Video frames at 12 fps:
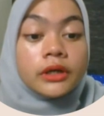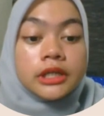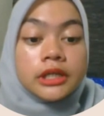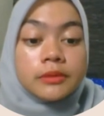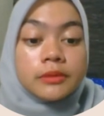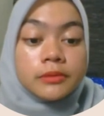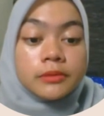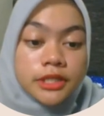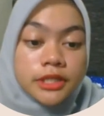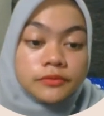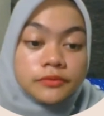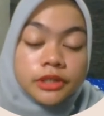implication
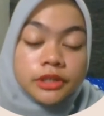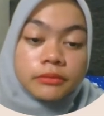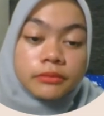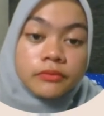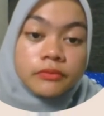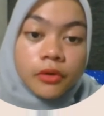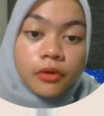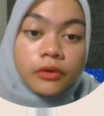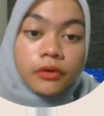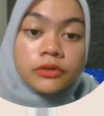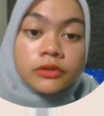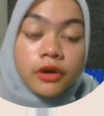for number four
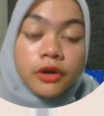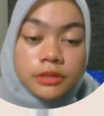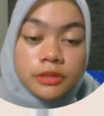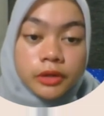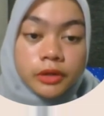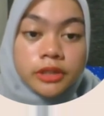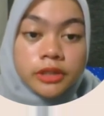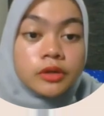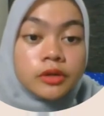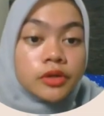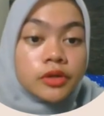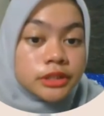talks about
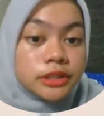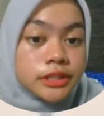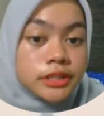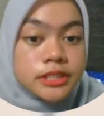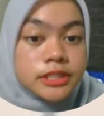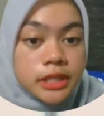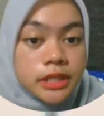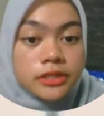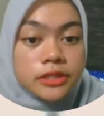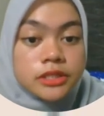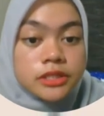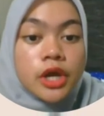technological skills,
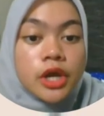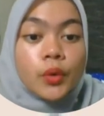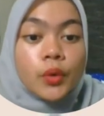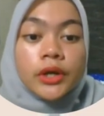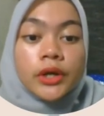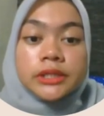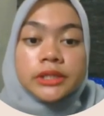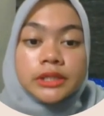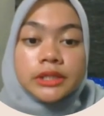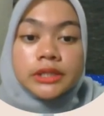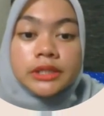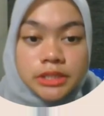where
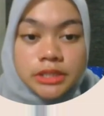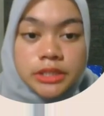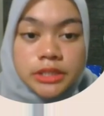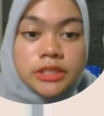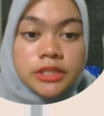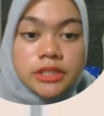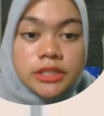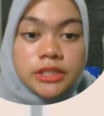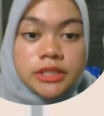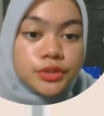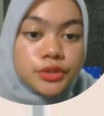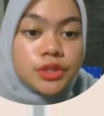teachers
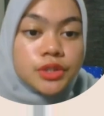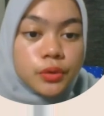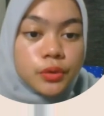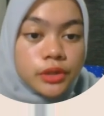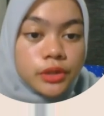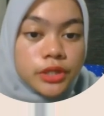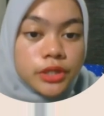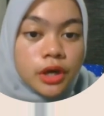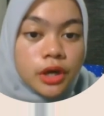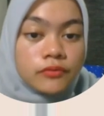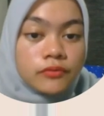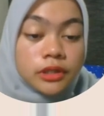use knowledge of
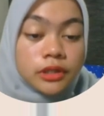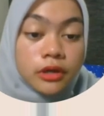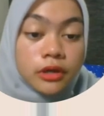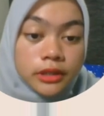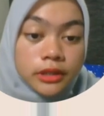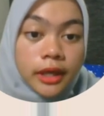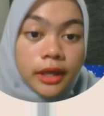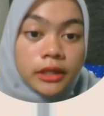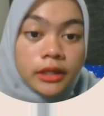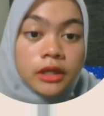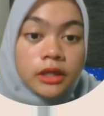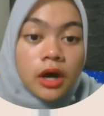the content
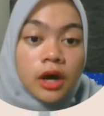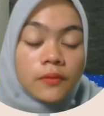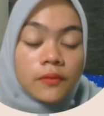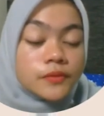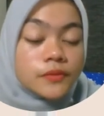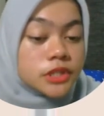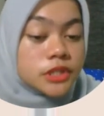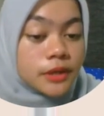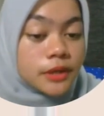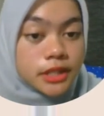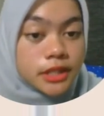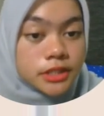of
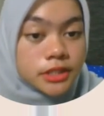subjects,